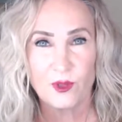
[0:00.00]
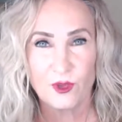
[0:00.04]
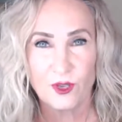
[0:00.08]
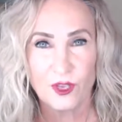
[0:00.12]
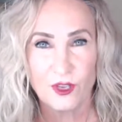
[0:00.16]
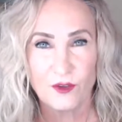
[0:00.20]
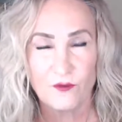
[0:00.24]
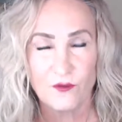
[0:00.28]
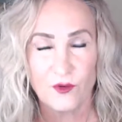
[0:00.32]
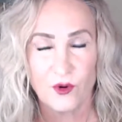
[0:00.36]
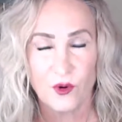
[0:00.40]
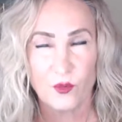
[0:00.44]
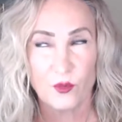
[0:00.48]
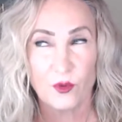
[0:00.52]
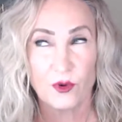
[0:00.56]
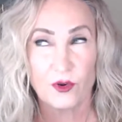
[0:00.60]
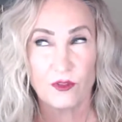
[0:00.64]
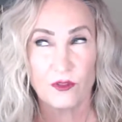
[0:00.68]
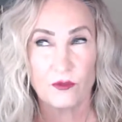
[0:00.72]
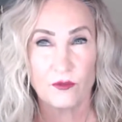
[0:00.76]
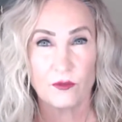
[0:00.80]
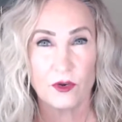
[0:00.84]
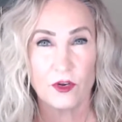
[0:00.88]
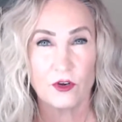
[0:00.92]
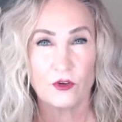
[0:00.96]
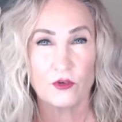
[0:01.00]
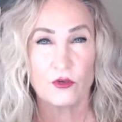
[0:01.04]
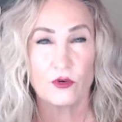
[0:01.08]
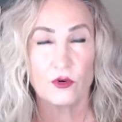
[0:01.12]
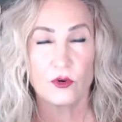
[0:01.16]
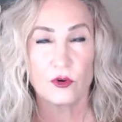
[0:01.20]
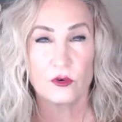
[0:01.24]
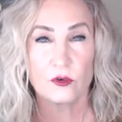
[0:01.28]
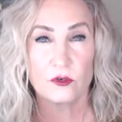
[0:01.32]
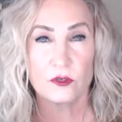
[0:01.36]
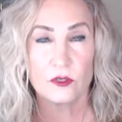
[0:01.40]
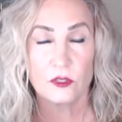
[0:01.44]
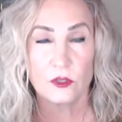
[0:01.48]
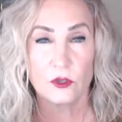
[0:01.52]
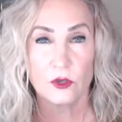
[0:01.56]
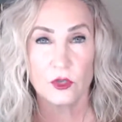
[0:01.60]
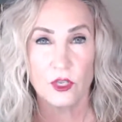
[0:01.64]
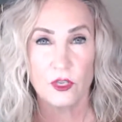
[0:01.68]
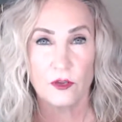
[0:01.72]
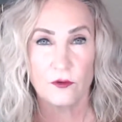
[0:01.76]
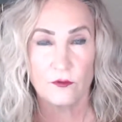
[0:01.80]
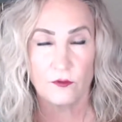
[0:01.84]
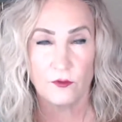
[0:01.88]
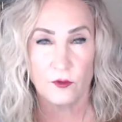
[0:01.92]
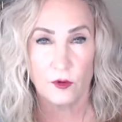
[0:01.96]
looking for? What are the recruiters
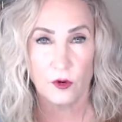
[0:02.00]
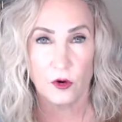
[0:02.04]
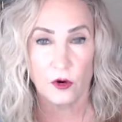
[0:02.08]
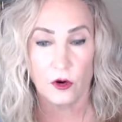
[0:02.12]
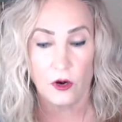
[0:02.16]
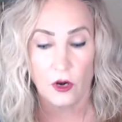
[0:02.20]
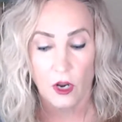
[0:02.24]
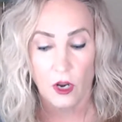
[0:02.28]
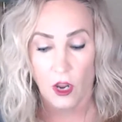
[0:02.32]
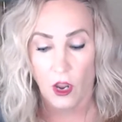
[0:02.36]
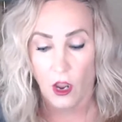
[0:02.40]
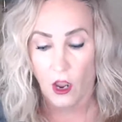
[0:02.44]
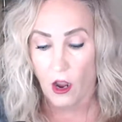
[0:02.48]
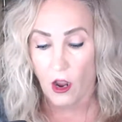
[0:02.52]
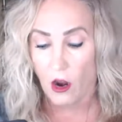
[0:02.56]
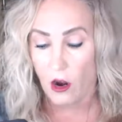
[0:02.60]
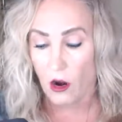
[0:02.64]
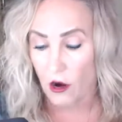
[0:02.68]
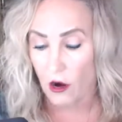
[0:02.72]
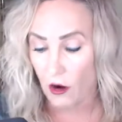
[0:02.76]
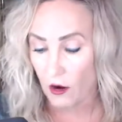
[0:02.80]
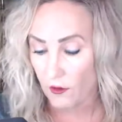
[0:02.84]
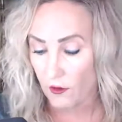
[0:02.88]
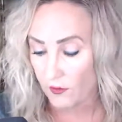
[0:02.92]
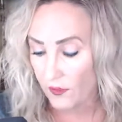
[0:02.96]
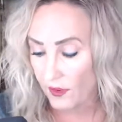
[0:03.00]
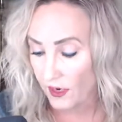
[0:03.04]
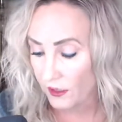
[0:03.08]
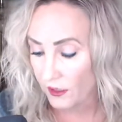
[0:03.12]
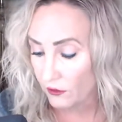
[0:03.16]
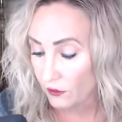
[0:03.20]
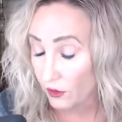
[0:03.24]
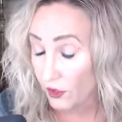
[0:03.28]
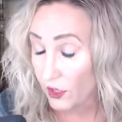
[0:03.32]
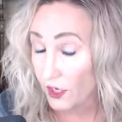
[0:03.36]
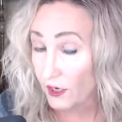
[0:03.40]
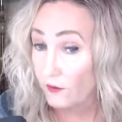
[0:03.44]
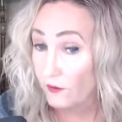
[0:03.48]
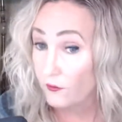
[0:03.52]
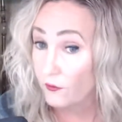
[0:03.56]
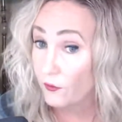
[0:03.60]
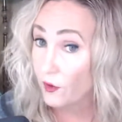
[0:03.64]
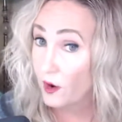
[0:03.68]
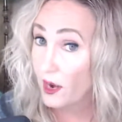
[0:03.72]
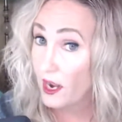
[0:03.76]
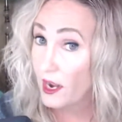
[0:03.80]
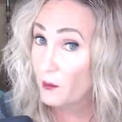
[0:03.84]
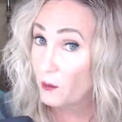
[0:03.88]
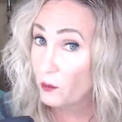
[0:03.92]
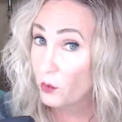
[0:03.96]
looking for? Are they looking
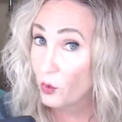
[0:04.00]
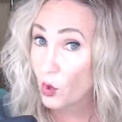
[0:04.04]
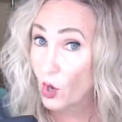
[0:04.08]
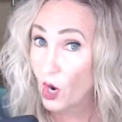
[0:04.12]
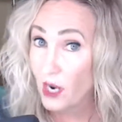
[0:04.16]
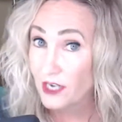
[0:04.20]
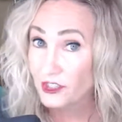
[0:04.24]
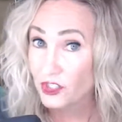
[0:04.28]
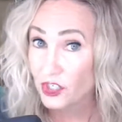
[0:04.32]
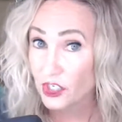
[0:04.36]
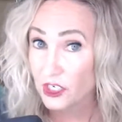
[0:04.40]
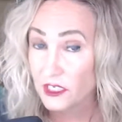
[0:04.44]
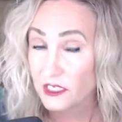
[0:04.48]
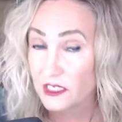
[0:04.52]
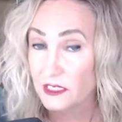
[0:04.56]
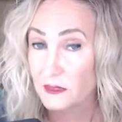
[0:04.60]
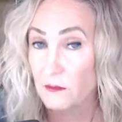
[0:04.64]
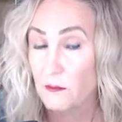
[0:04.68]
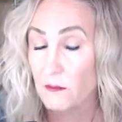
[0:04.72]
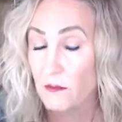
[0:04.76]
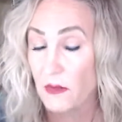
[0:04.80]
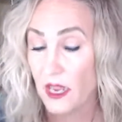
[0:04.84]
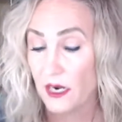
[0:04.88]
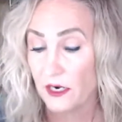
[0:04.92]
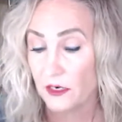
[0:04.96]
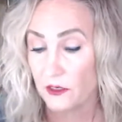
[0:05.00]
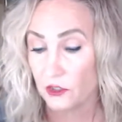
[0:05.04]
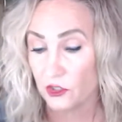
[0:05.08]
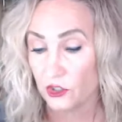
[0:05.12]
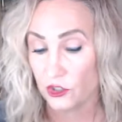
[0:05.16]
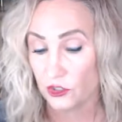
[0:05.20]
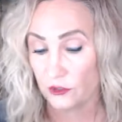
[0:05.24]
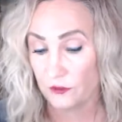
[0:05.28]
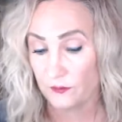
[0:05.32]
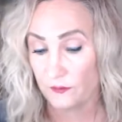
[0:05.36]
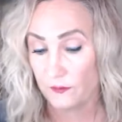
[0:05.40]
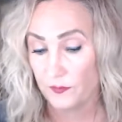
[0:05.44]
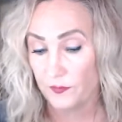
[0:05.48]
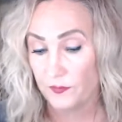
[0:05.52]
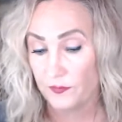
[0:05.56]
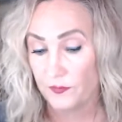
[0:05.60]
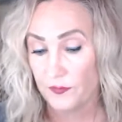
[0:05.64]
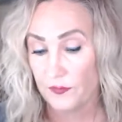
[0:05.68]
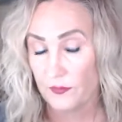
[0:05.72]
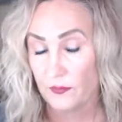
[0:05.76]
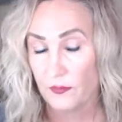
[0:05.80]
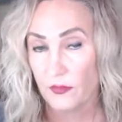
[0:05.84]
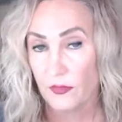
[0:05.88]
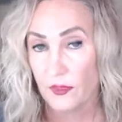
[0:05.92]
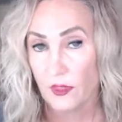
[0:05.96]
for a project manager?
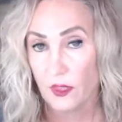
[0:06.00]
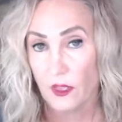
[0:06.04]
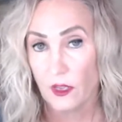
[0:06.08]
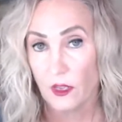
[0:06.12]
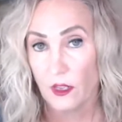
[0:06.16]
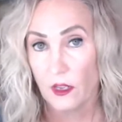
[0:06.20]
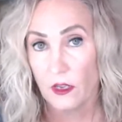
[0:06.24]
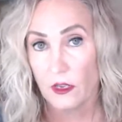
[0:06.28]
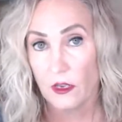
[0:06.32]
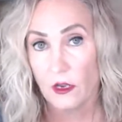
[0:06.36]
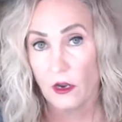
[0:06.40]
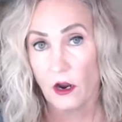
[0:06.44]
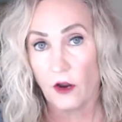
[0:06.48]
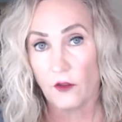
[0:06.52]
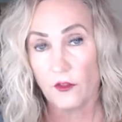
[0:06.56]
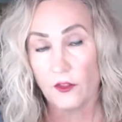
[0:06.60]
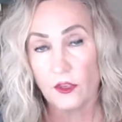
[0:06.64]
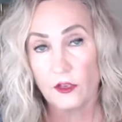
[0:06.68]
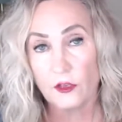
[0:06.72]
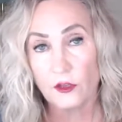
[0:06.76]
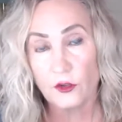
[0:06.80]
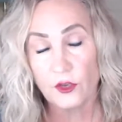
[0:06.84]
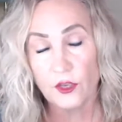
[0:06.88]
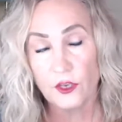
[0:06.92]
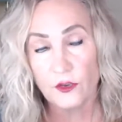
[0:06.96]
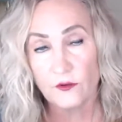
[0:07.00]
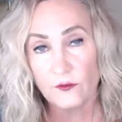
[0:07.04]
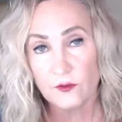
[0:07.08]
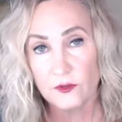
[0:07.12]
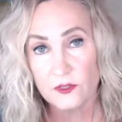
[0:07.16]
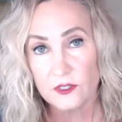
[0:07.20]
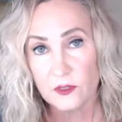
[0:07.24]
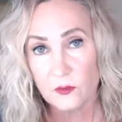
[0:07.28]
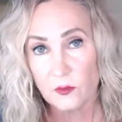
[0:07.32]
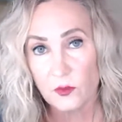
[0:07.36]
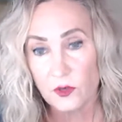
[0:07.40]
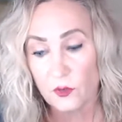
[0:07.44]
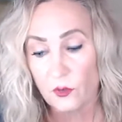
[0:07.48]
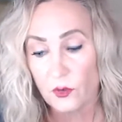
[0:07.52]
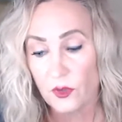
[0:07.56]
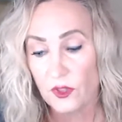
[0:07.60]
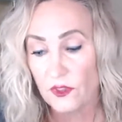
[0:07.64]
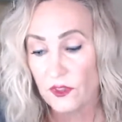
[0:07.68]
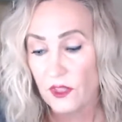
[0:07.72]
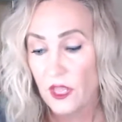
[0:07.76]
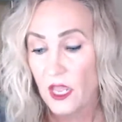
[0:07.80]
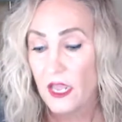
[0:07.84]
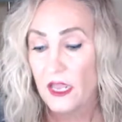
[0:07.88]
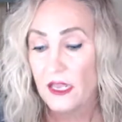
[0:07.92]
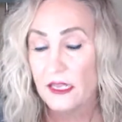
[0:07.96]
Are they looking for someone
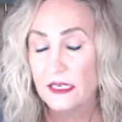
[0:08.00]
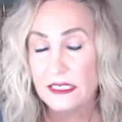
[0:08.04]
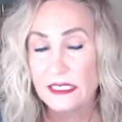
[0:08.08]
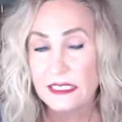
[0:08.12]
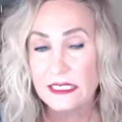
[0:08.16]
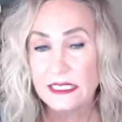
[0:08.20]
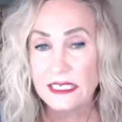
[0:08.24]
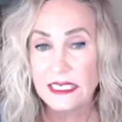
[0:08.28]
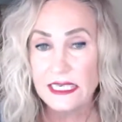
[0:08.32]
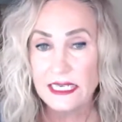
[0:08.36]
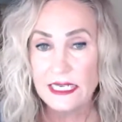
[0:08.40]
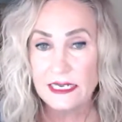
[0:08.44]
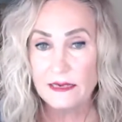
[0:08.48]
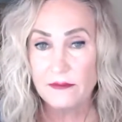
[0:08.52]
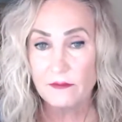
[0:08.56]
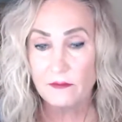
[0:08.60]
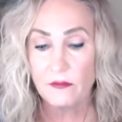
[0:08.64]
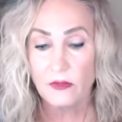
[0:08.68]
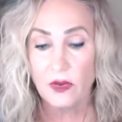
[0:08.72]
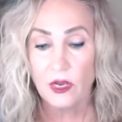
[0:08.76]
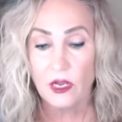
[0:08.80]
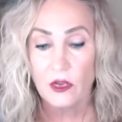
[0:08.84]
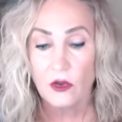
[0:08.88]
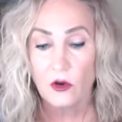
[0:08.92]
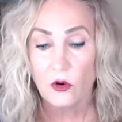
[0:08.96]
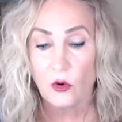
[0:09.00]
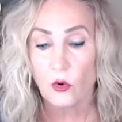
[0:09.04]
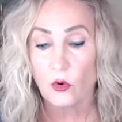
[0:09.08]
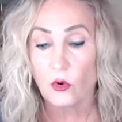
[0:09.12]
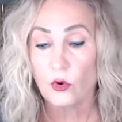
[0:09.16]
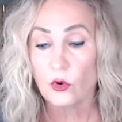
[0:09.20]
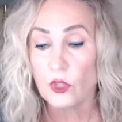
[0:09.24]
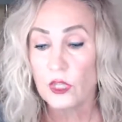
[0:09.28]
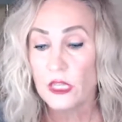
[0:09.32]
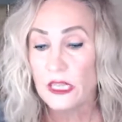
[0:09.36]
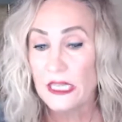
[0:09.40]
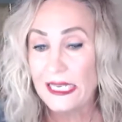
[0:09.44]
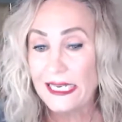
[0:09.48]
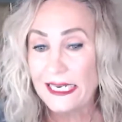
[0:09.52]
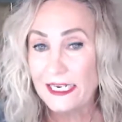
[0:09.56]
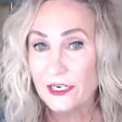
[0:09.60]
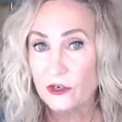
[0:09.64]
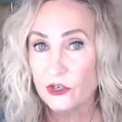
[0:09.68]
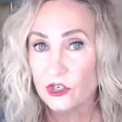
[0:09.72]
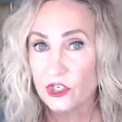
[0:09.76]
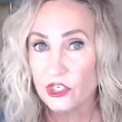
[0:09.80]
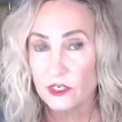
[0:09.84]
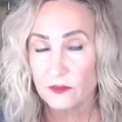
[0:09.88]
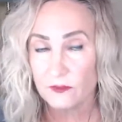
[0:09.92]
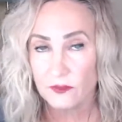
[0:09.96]
with team or
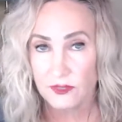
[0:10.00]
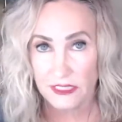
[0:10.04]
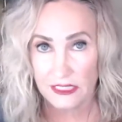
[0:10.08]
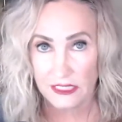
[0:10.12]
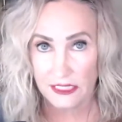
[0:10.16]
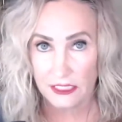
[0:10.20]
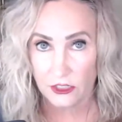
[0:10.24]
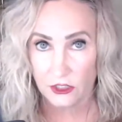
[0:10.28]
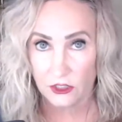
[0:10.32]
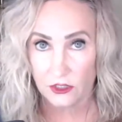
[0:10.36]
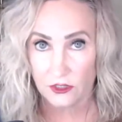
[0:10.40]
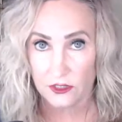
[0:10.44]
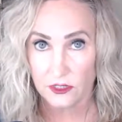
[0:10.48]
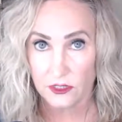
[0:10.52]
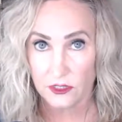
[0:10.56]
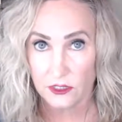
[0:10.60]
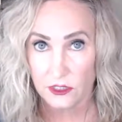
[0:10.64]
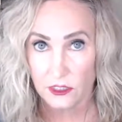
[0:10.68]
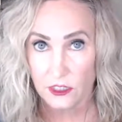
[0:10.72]
leadership skills?